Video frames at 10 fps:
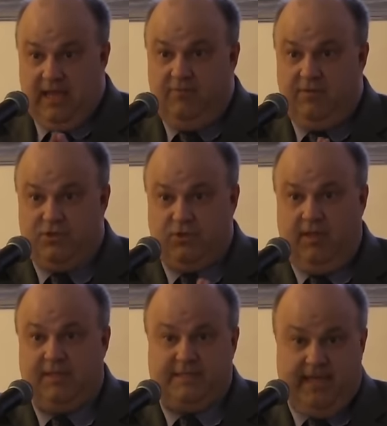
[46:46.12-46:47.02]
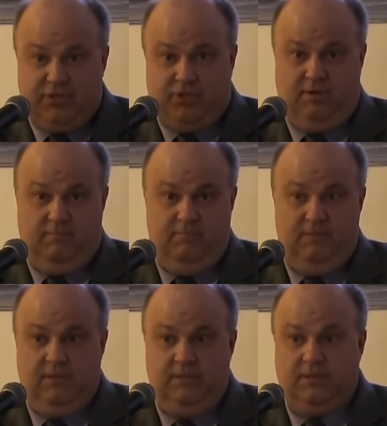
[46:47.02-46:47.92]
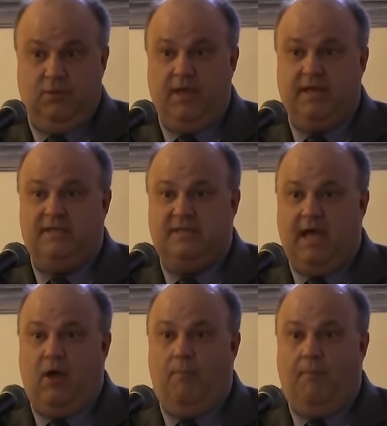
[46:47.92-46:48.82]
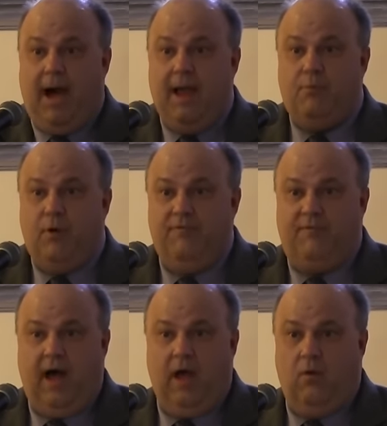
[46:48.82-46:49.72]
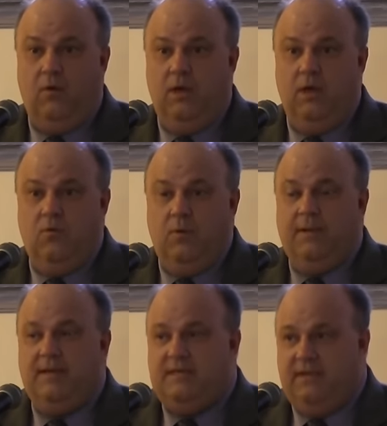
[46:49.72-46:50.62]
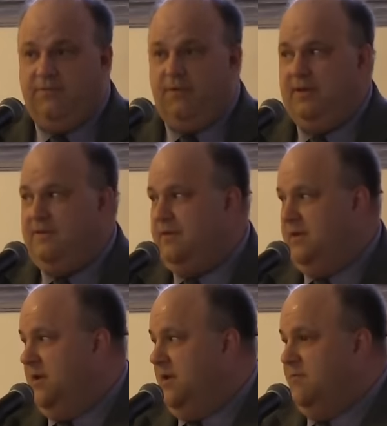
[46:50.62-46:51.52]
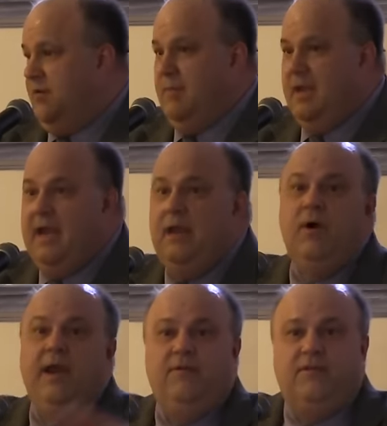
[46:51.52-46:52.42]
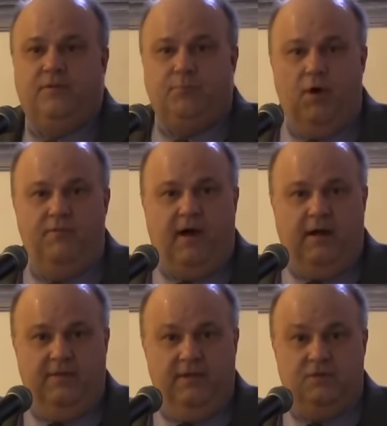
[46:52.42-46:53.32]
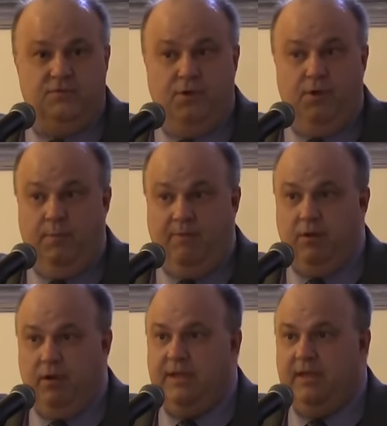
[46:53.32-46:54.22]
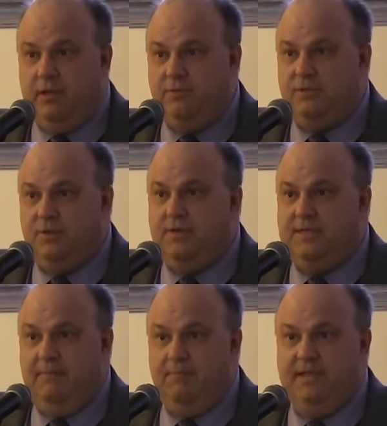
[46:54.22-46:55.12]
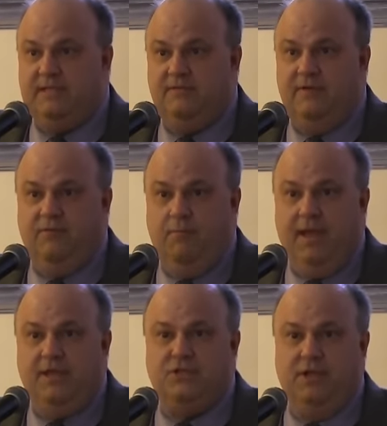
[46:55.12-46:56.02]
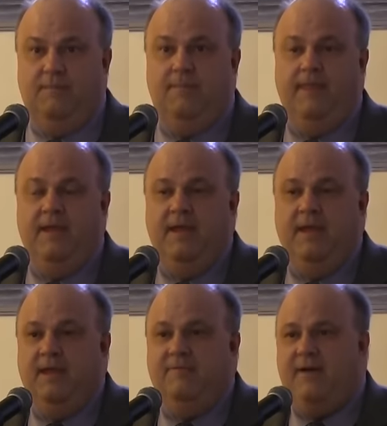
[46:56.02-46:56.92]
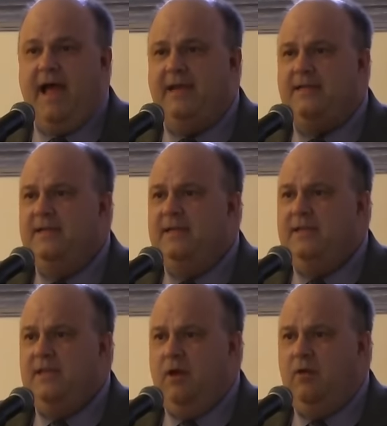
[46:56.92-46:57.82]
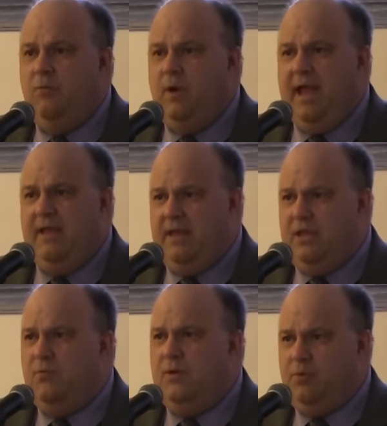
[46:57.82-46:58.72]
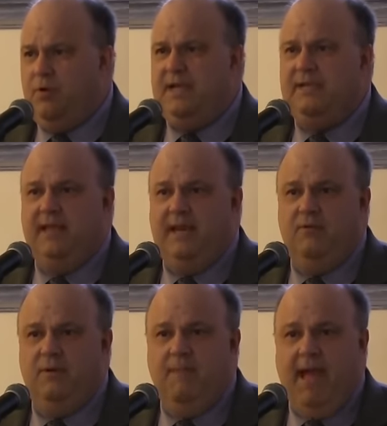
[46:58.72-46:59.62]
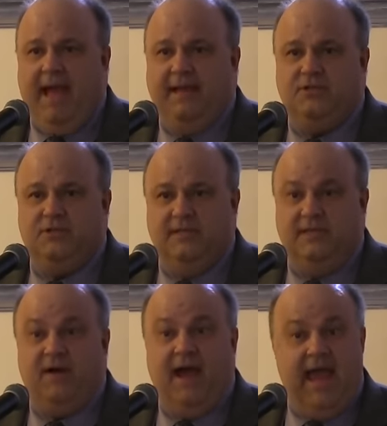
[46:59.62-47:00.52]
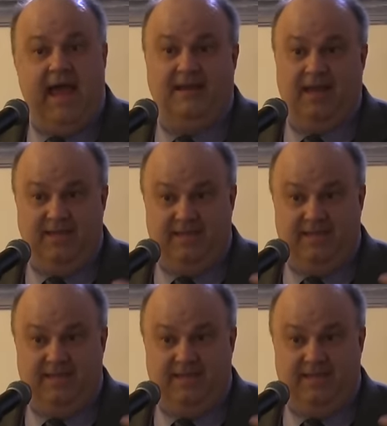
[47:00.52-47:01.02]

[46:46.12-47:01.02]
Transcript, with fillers: individualization. So we could tell my profile would be different from anyone else's profile in this room if we look at those 13 pieces of information. In fact, the only way that you would predict that it would match is if I had an